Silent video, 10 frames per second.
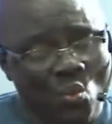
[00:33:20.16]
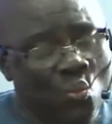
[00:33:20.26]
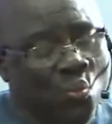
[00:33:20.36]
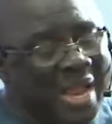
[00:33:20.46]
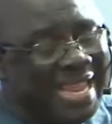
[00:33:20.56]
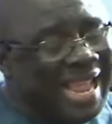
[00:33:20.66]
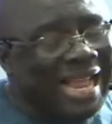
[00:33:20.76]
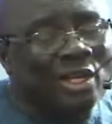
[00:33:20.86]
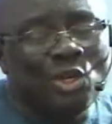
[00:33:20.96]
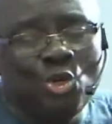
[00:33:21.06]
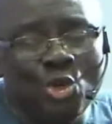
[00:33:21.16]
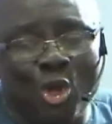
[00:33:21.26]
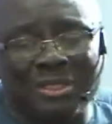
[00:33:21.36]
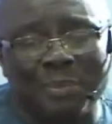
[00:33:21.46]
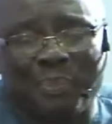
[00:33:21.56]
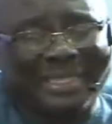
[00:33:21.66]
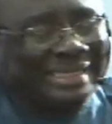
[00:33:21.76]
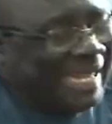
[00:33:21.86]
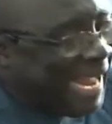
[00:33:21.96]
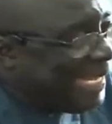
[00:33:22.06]
we cannot
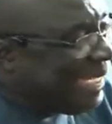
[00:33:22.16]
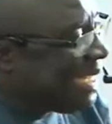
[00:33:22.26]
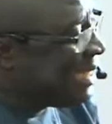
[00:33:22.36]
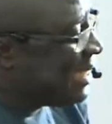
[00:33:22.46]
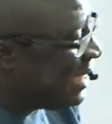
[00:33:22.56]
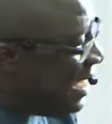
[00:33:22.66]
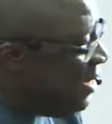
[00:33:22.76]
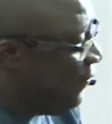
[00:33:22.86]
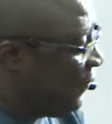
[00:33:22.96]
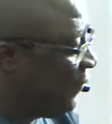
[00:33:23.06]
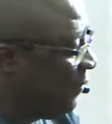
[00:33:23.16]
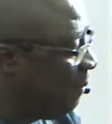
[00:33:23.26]
pretend as if